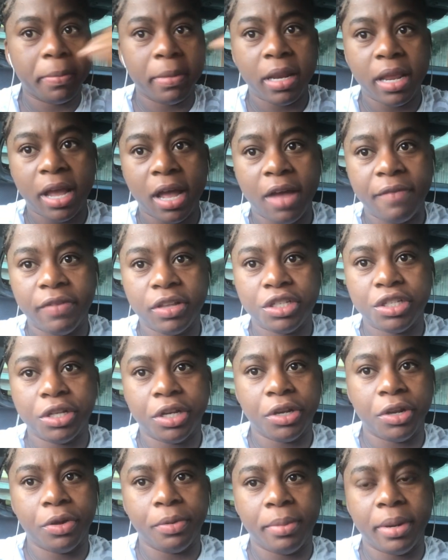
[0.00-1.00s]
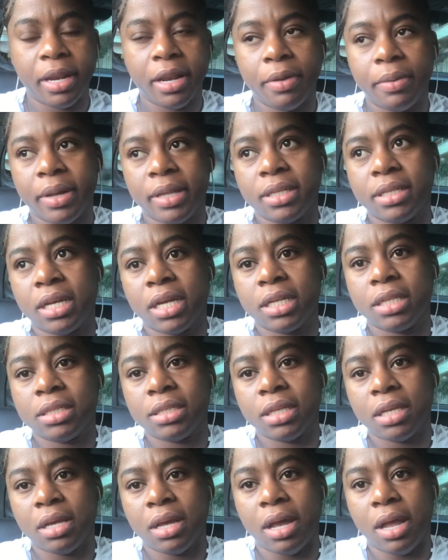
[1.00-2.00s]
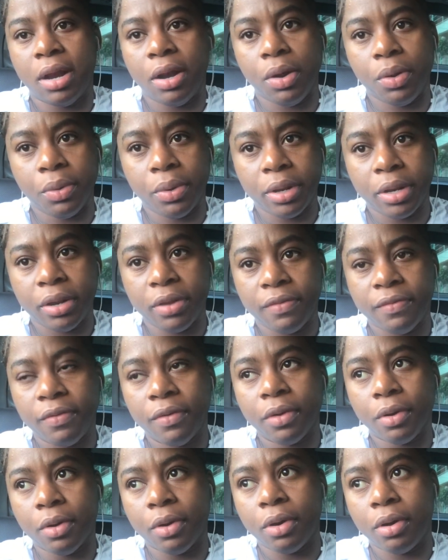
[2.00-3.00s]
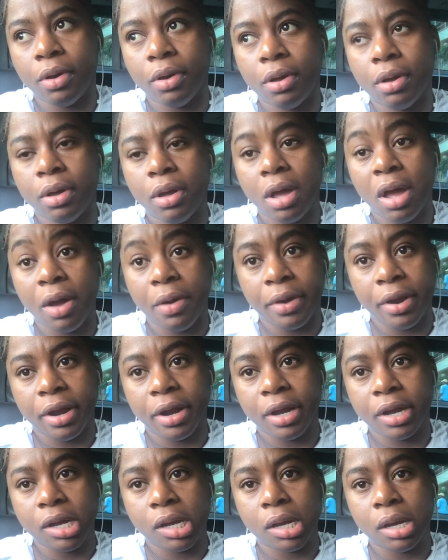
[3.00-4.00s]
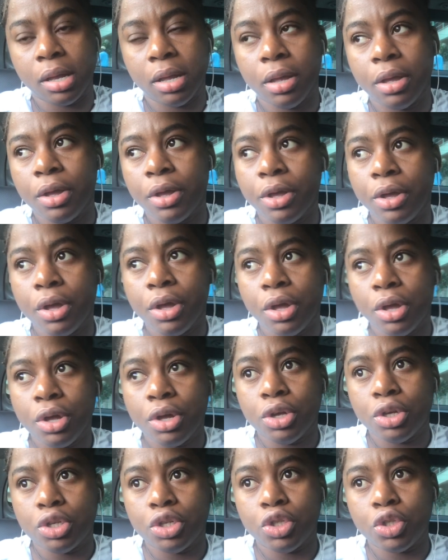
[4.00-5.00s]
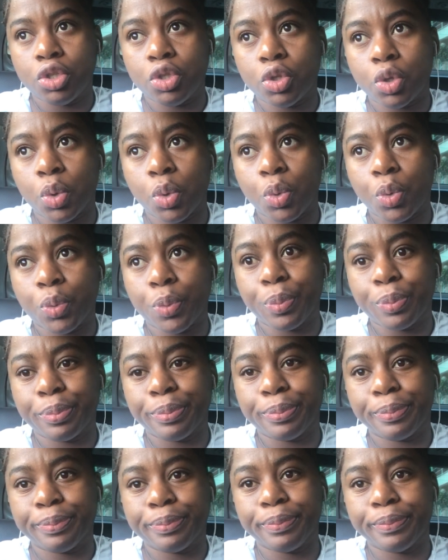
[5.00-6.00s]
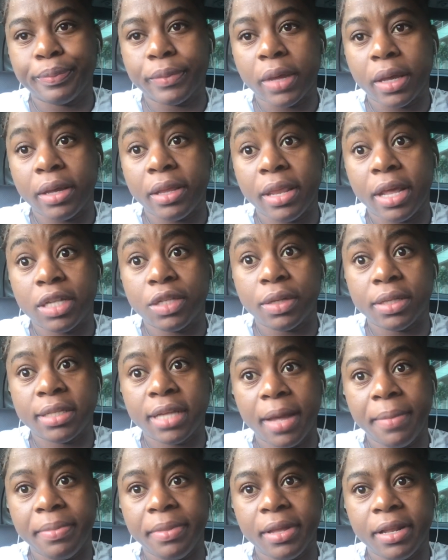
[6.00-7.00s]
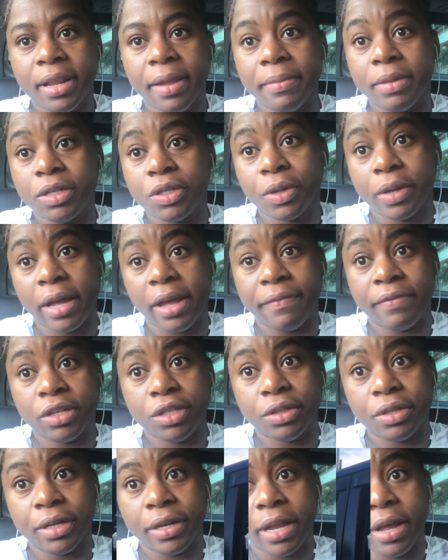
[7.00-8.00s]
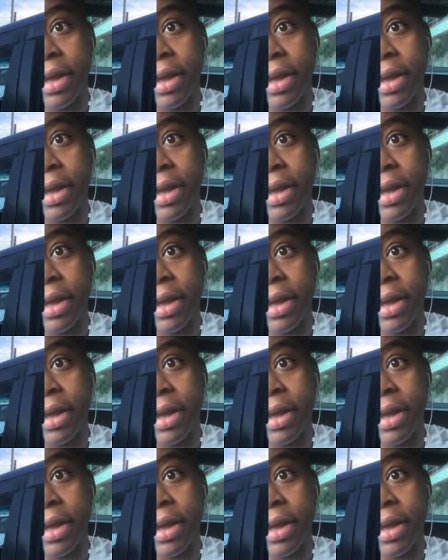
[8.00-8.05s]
my day after chain now, I want taxi and load for go. Alright. So that's what's happening. Let me show you after chain